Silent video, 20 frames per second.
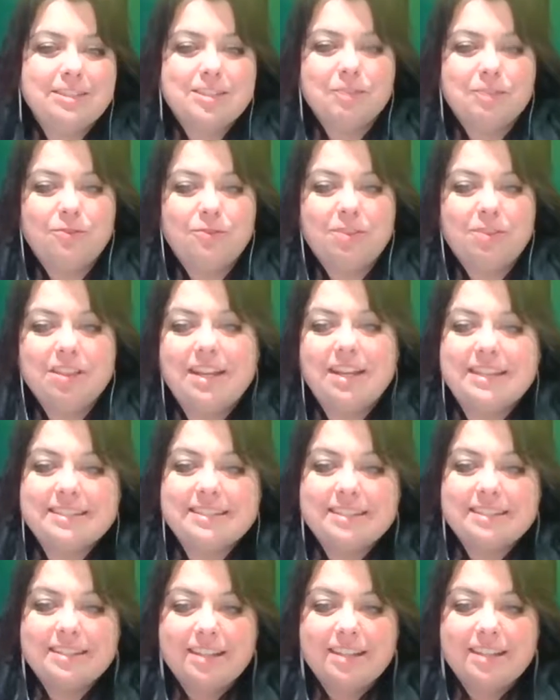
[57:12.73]
So for the
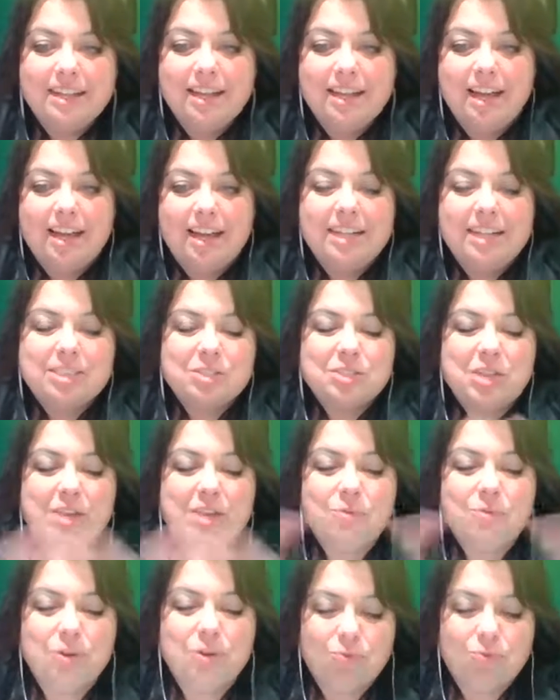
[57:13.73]
last, uh, I just kind
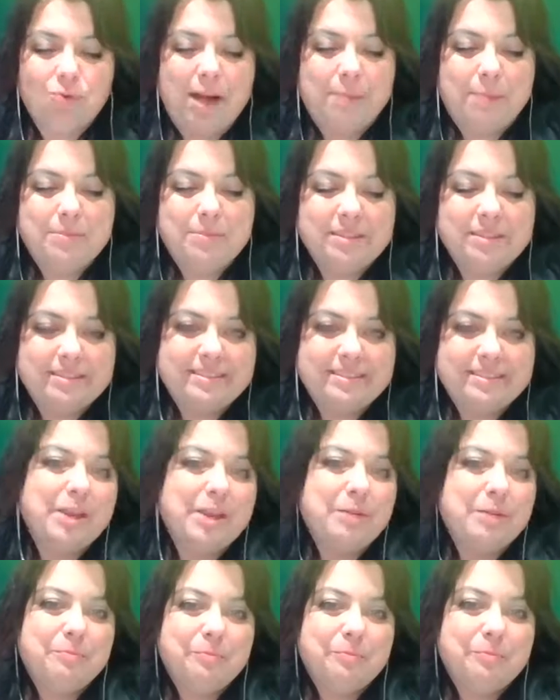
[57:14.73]
of want to wrap this
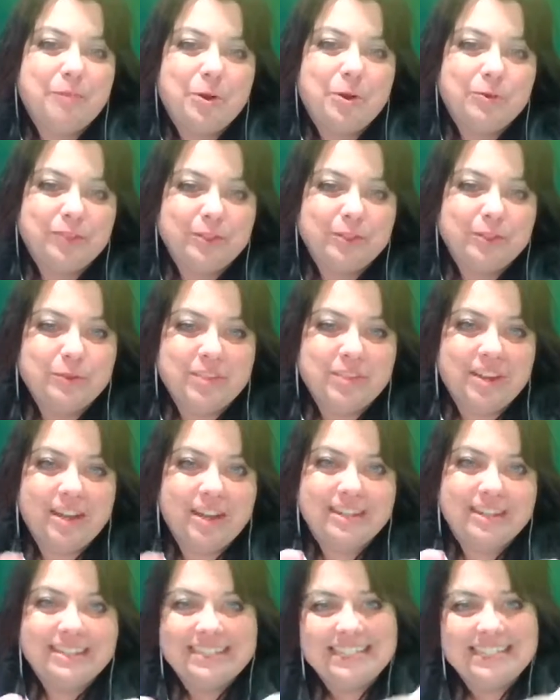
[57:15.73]
up, hopefully with a
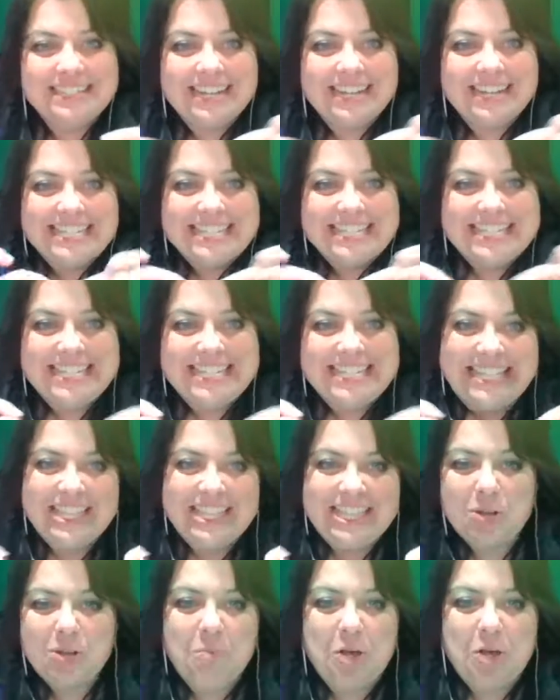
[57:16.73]
nice, nice, neat
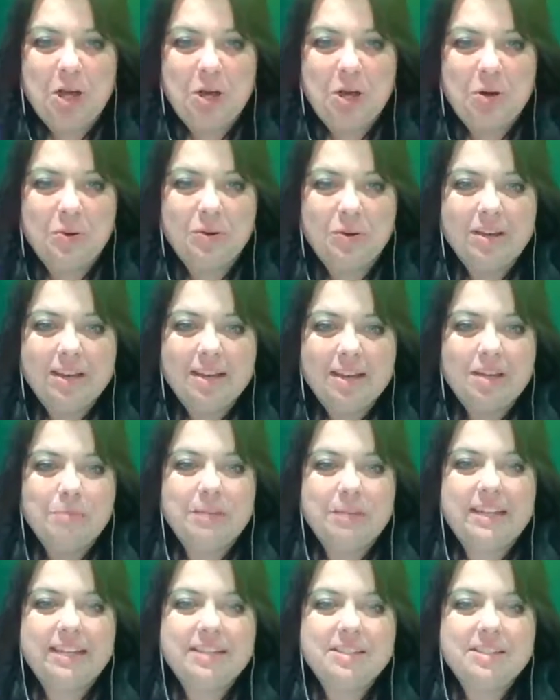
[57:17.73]
little bow,
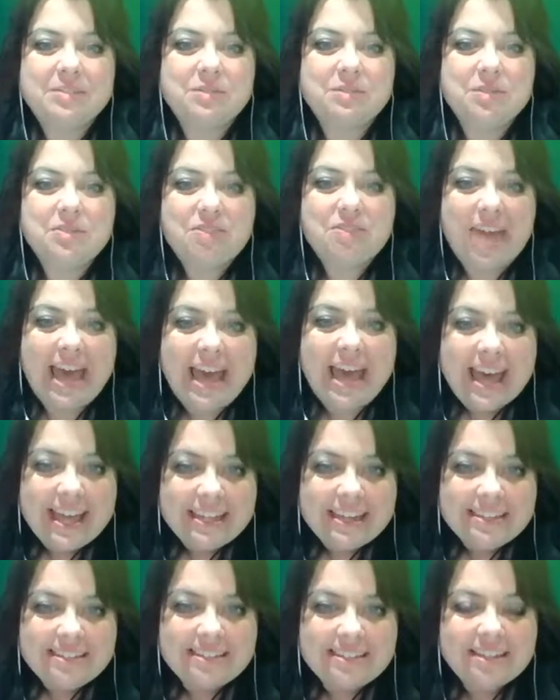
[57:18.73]
because
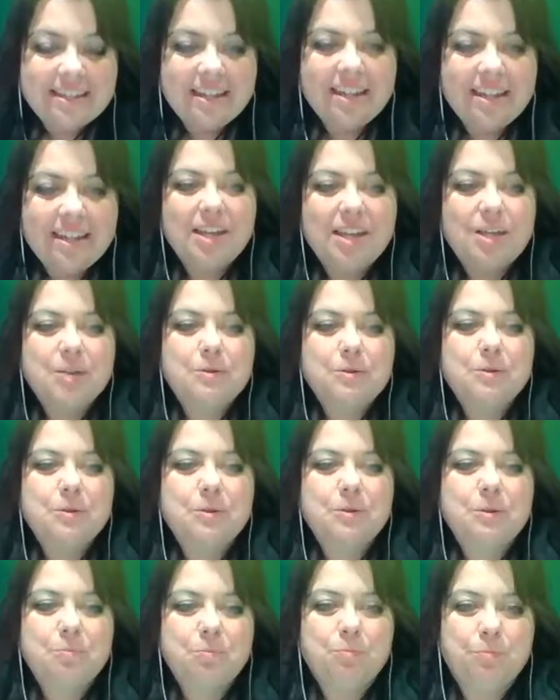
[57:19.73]
that
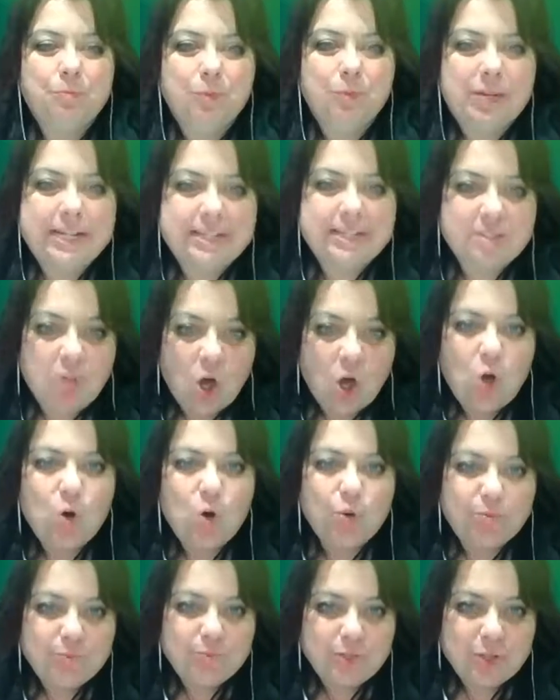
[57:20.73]
brings
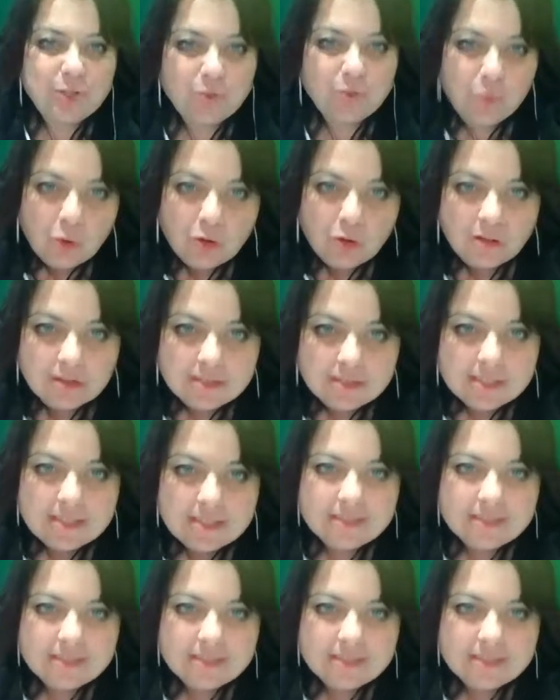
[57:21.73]
hope to the world.